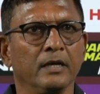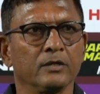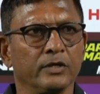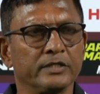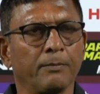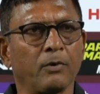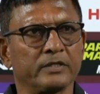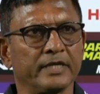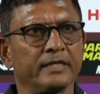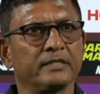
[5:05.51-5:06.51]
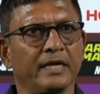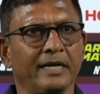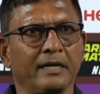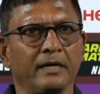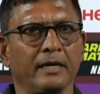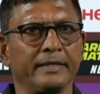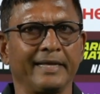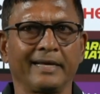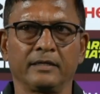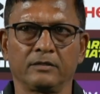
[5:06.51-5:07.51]
So it's a process, and I
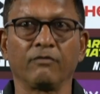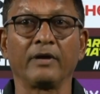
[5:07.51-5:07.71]
think